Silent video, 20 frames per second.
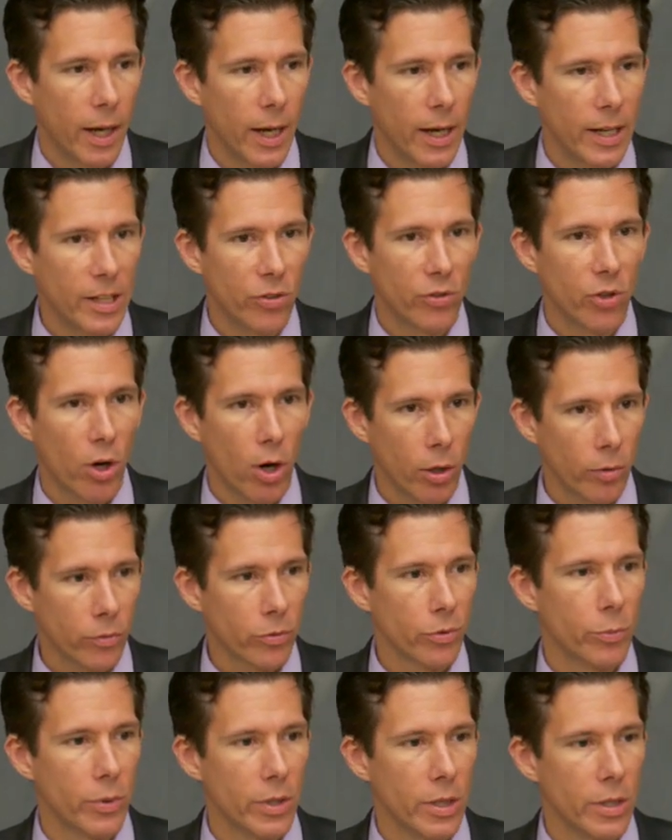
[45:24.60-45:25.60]
It is hard
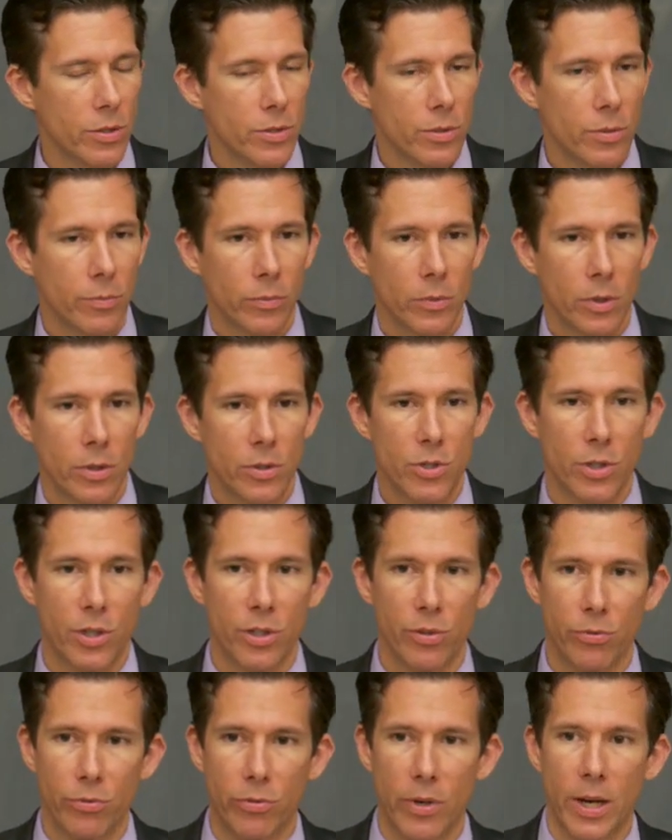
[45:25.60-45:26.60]
for me to
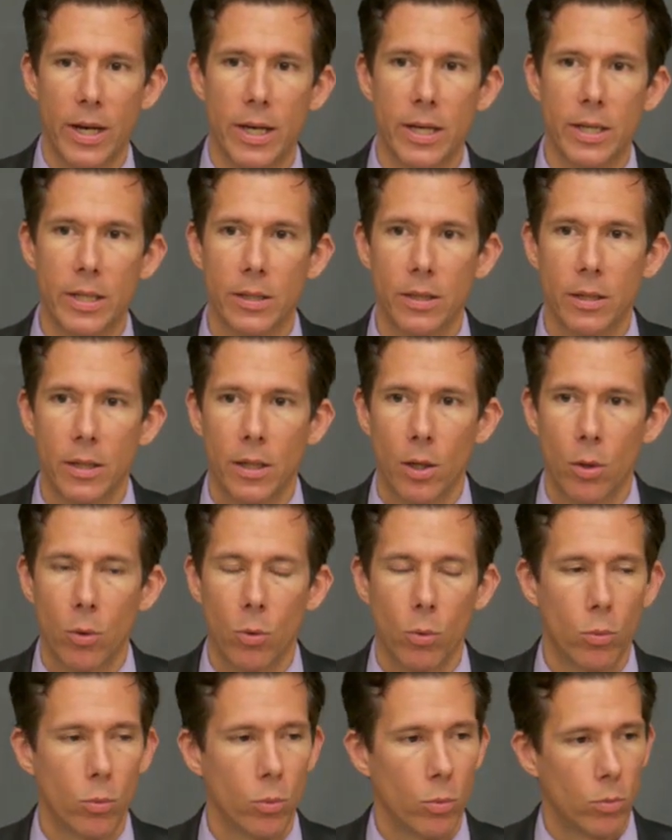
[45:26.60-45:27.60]
convey
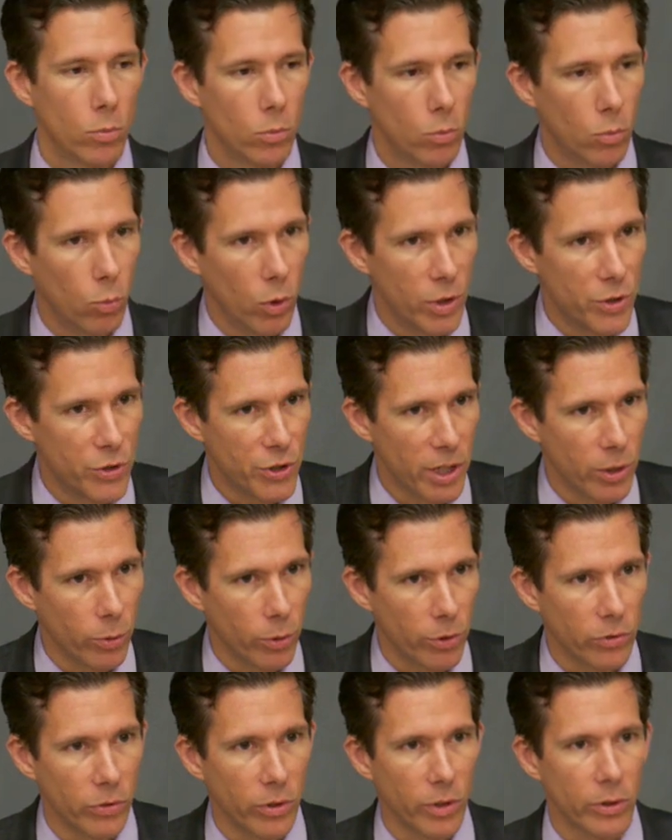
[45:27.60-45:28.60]
what
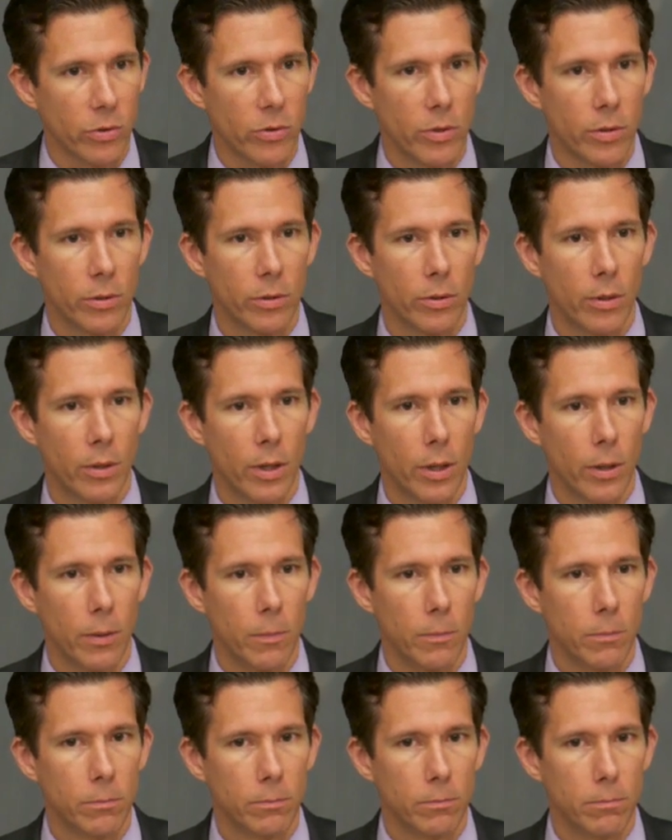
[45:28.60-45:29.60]
January 6th uh,
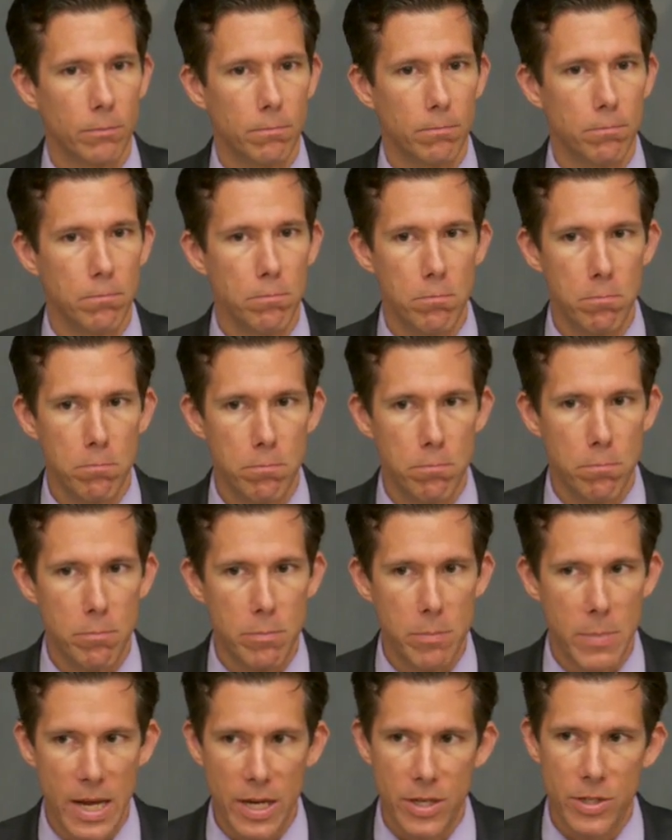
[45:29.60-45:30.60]

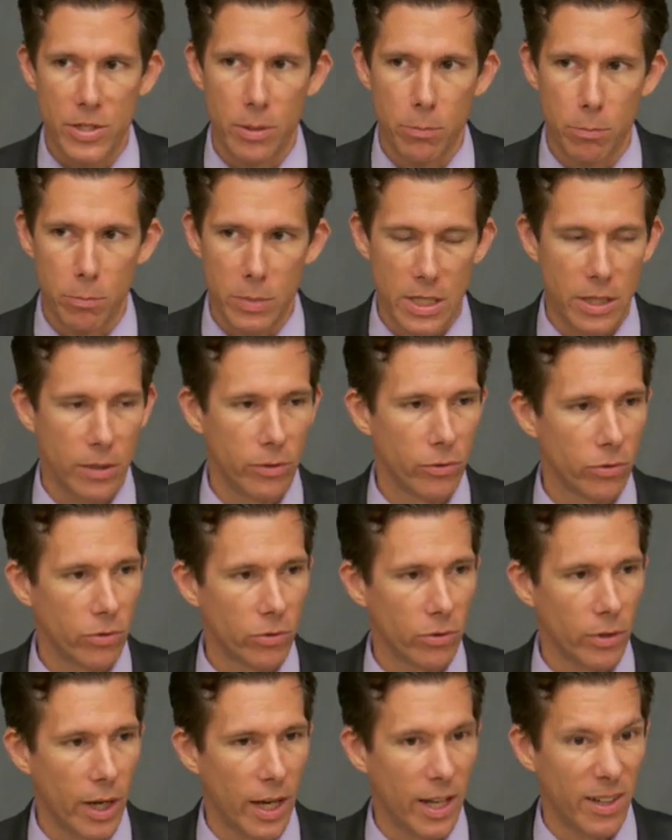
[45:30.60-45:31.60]
meant and means
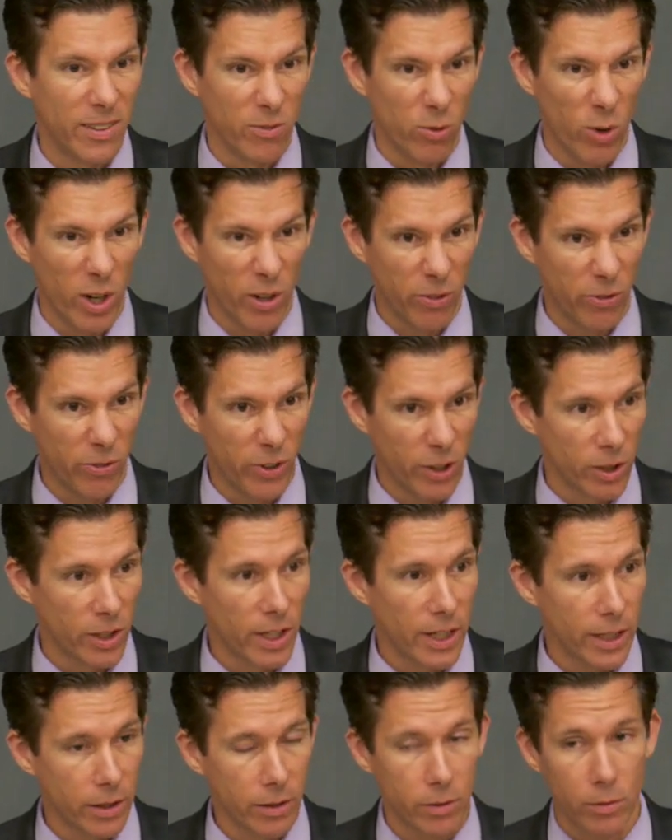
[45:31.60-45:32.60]
and what it felt
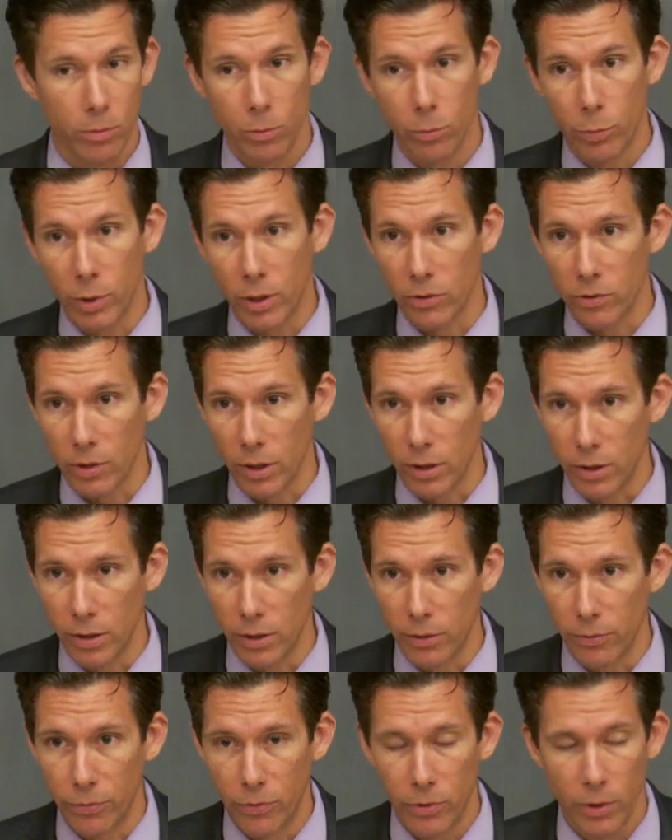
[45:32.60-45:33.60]
like because I
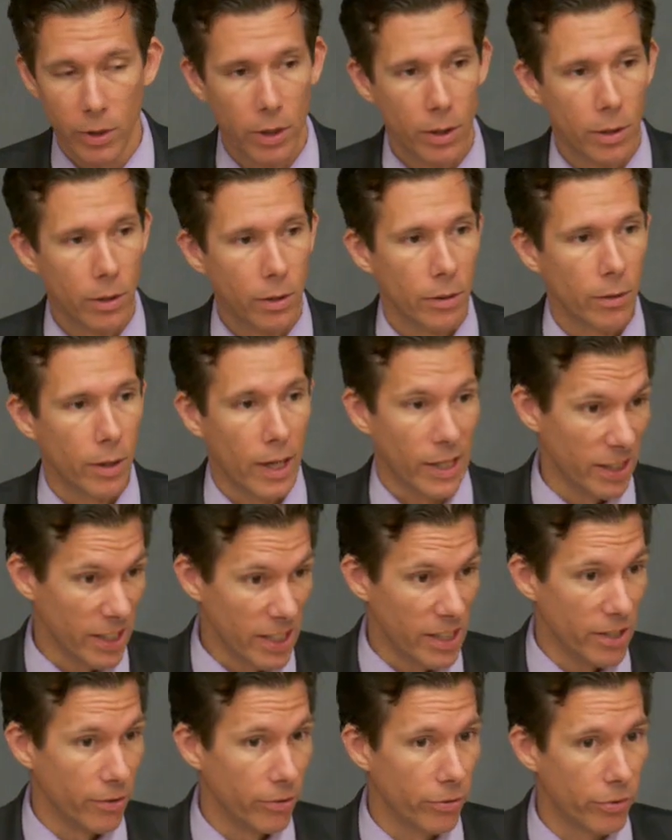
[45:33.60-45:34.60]
lived, I
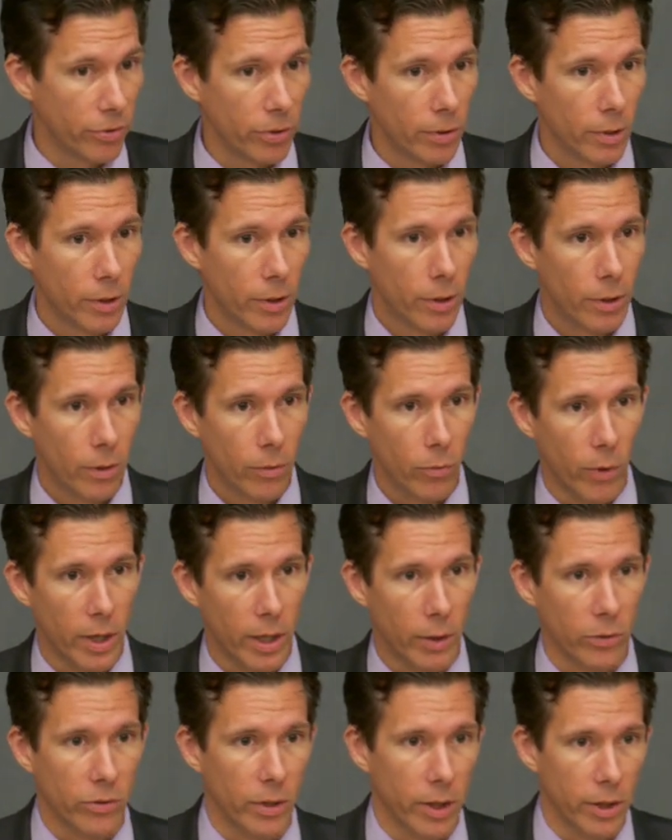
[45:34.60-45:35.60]
live right
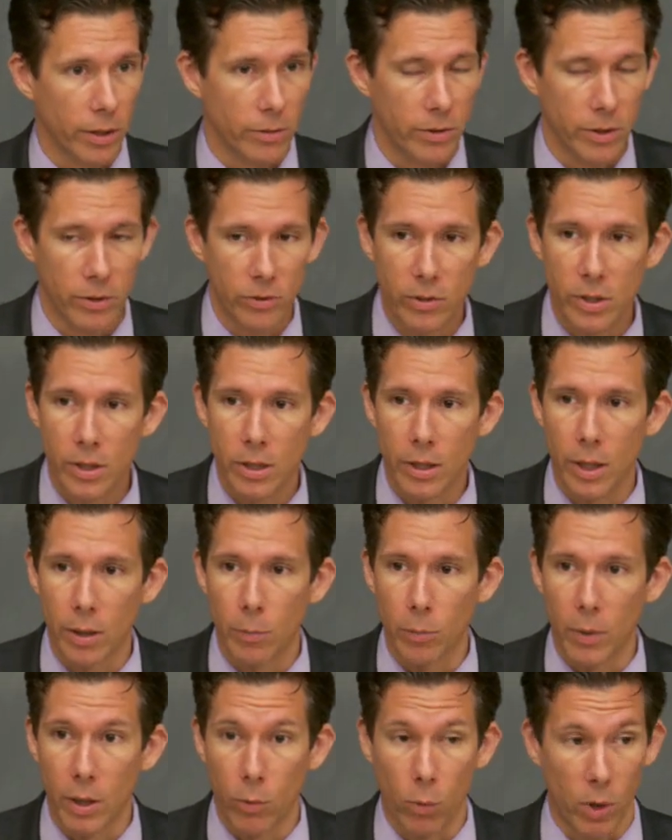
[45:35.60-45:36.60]
outside DC and
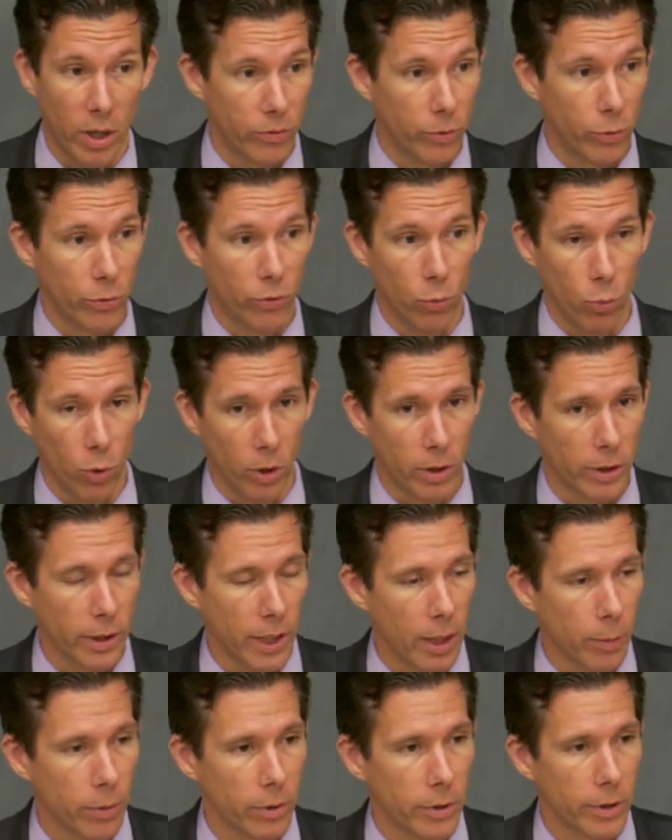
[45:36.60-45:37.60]
my wife used to work on
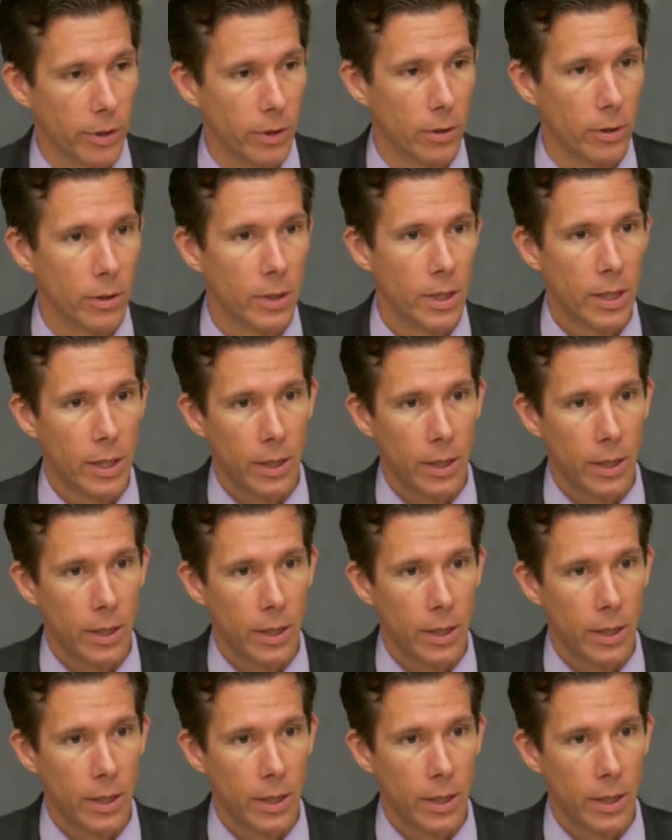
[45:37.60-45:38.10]
Capitol Hill.